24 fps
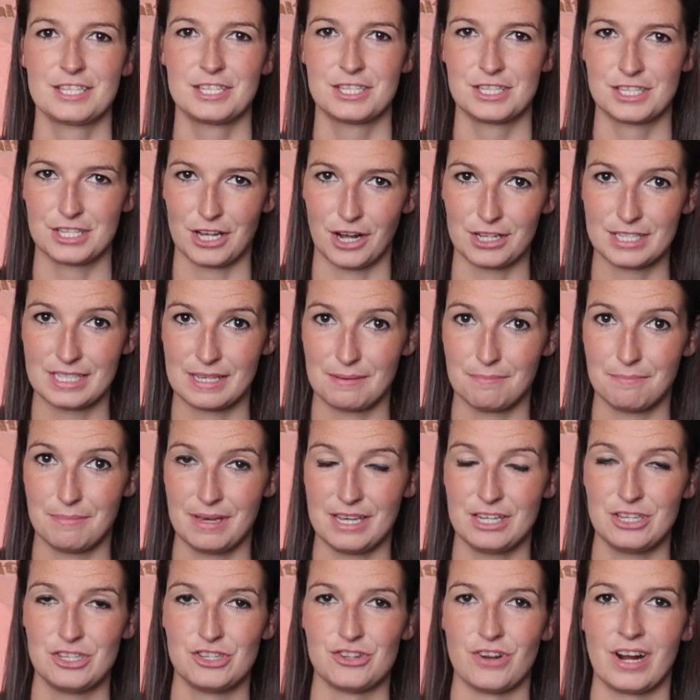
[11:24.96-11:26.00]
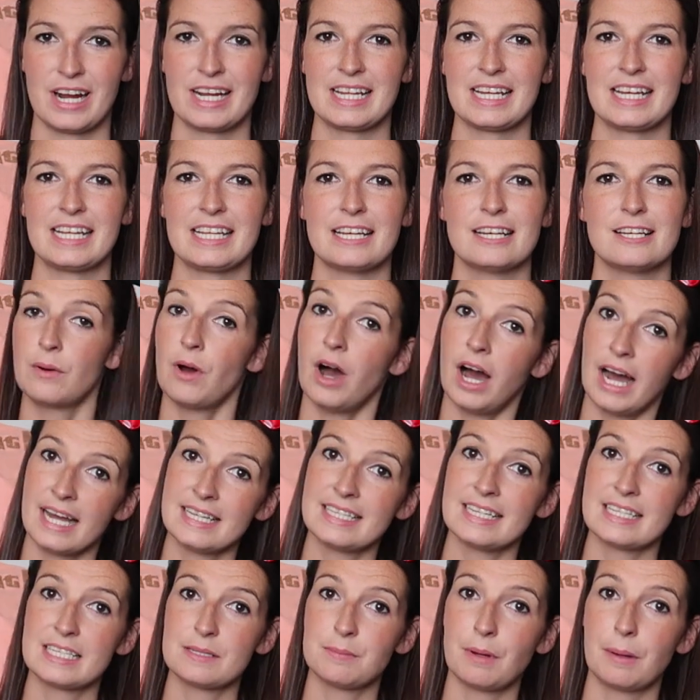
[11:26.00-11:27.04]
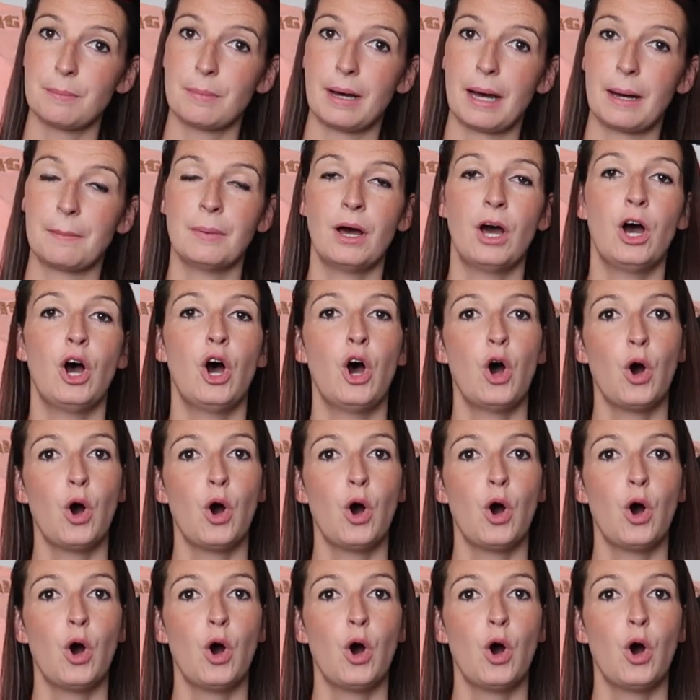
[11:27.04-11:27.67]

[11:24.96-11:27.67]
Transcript: starting pin trading. So I said to my mum,